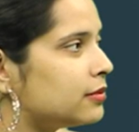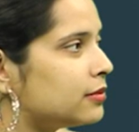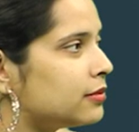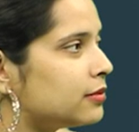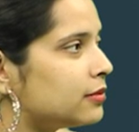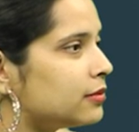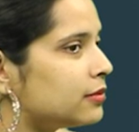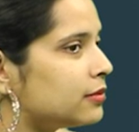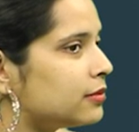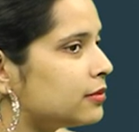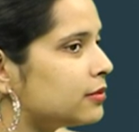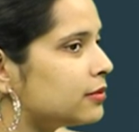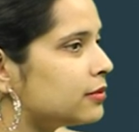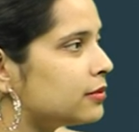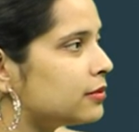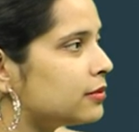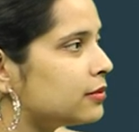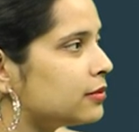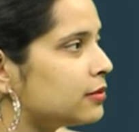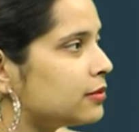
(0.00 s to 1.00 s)

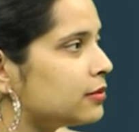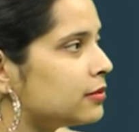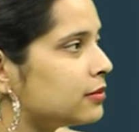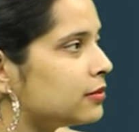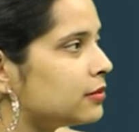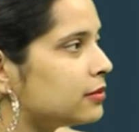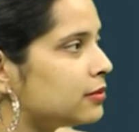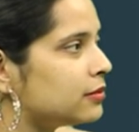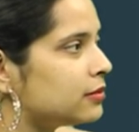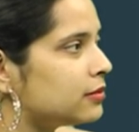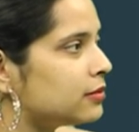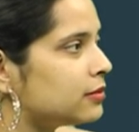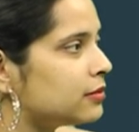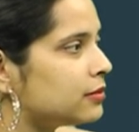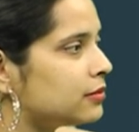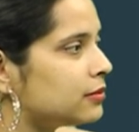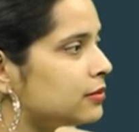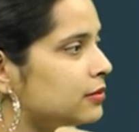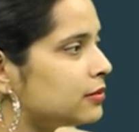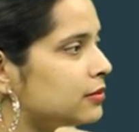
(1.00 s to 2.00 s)

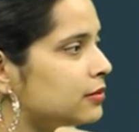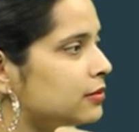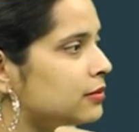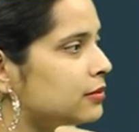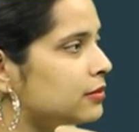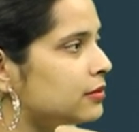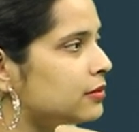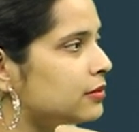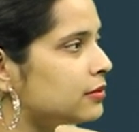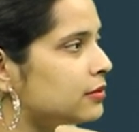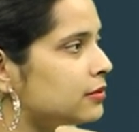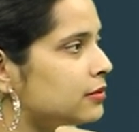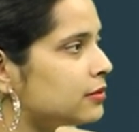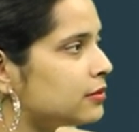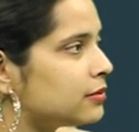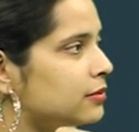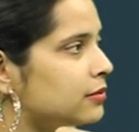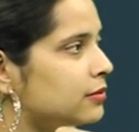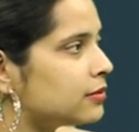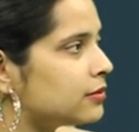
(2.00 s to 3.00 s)

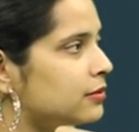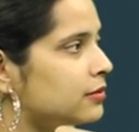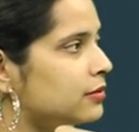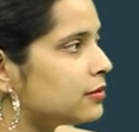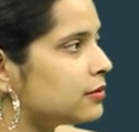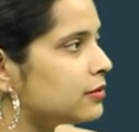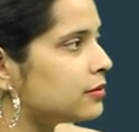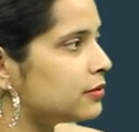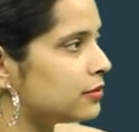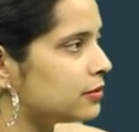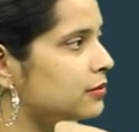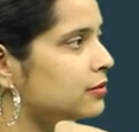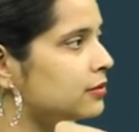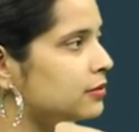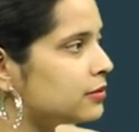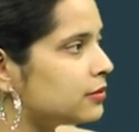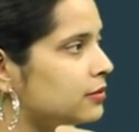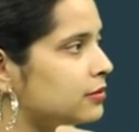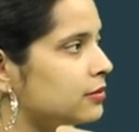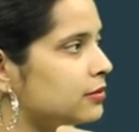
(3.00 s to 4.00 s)

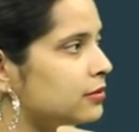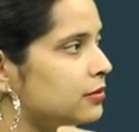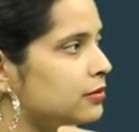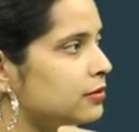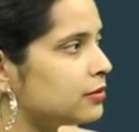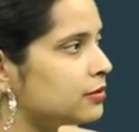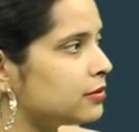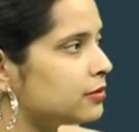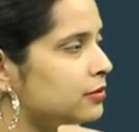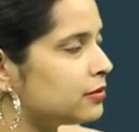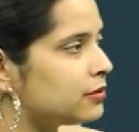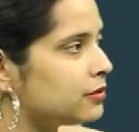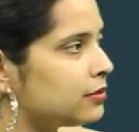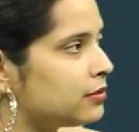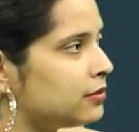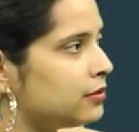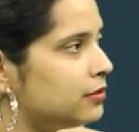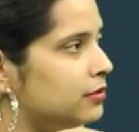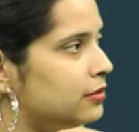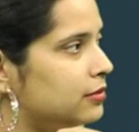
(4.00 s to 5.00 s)

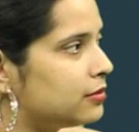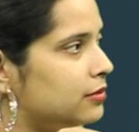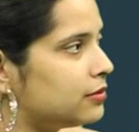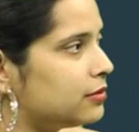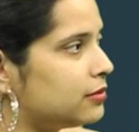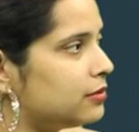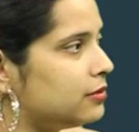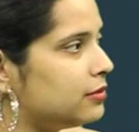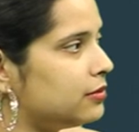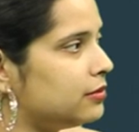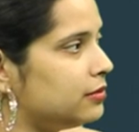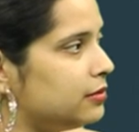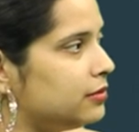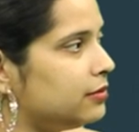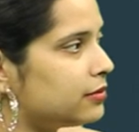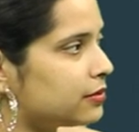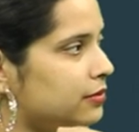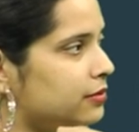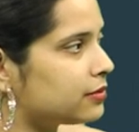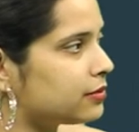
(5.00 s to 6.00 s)

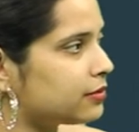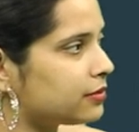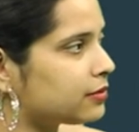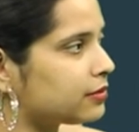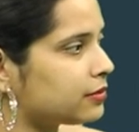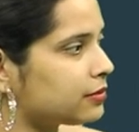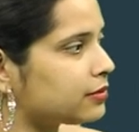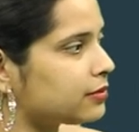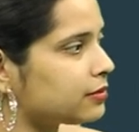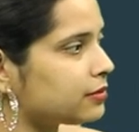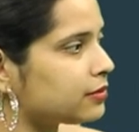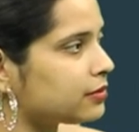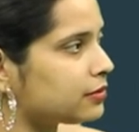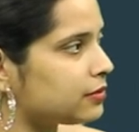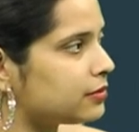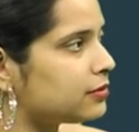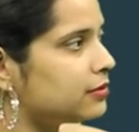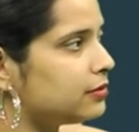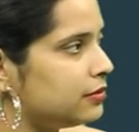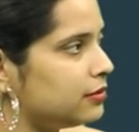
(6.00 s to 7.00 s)

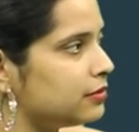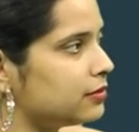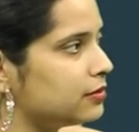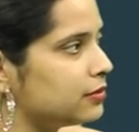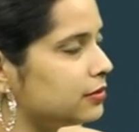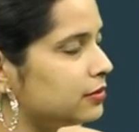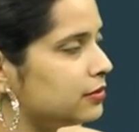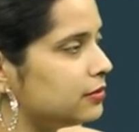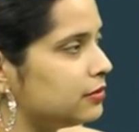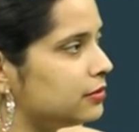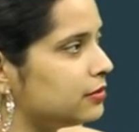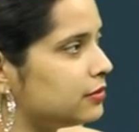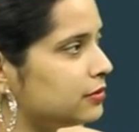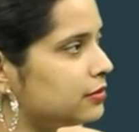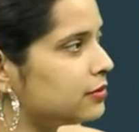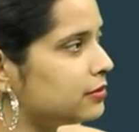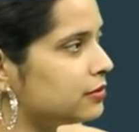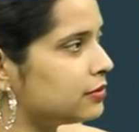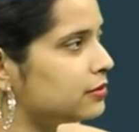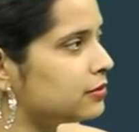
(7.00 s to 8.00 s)
(silent)